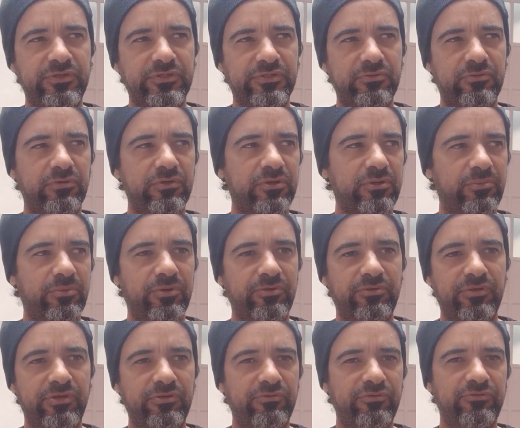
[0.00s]
it's going about
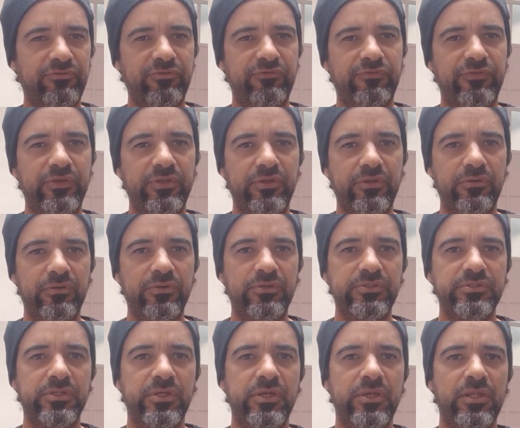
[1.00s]
150
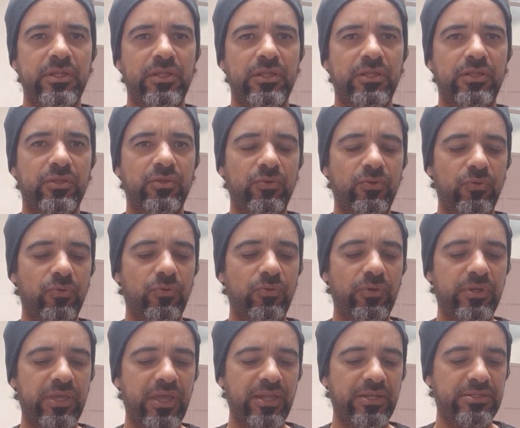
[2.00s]
euros. You
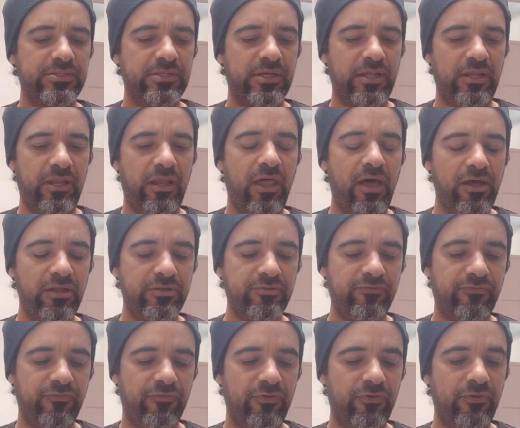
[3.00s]
get a lot
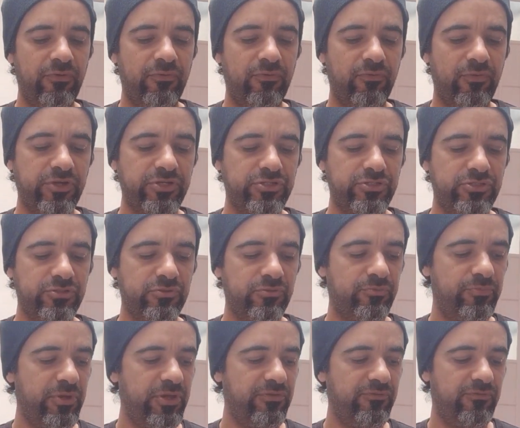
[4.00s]
for what you
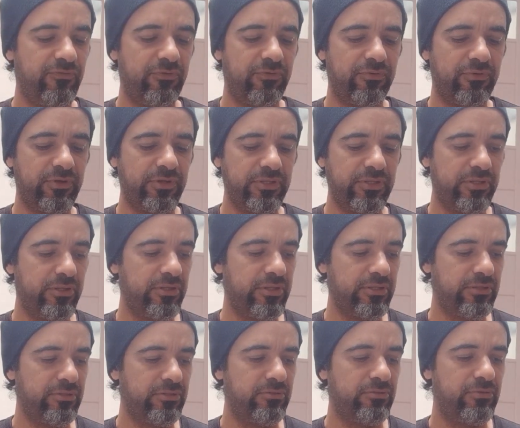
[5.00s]
pay for,
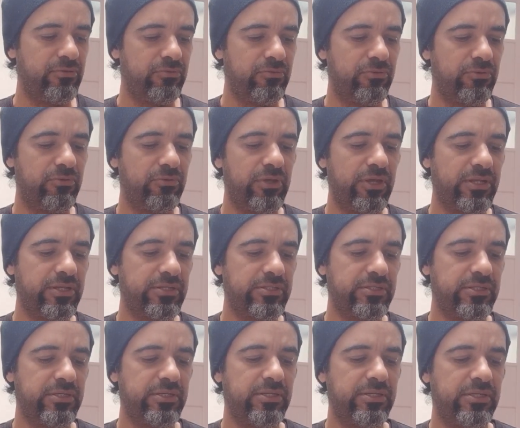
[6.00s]
and you get
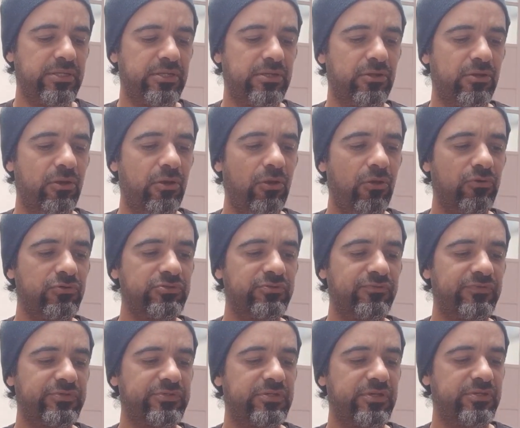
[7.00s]
loads of
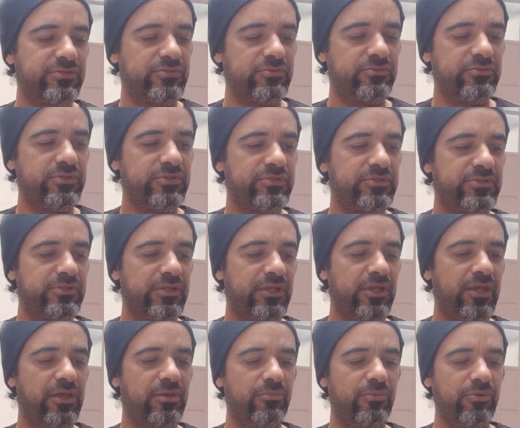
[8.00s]
accessories in the
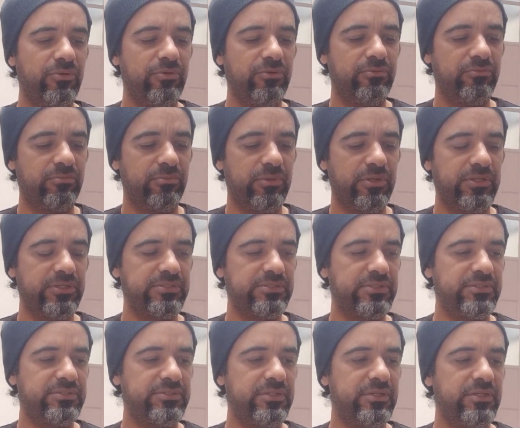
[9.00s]
camera, as I
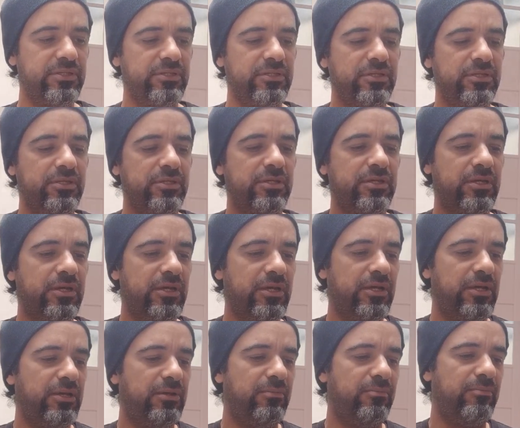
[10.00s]
say.
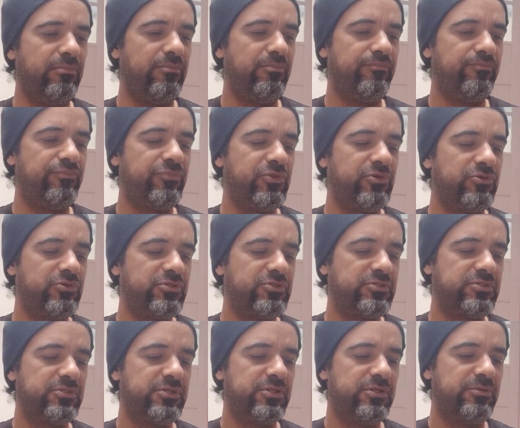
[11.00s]
There
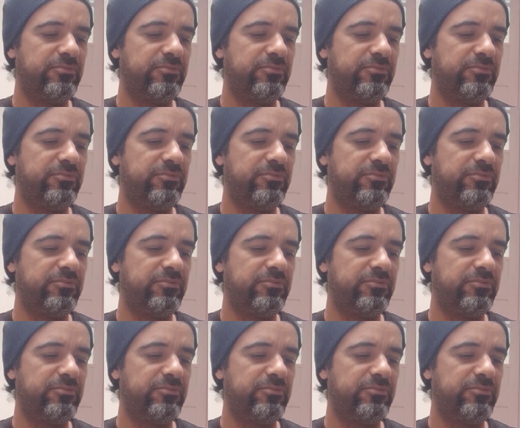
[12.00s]
is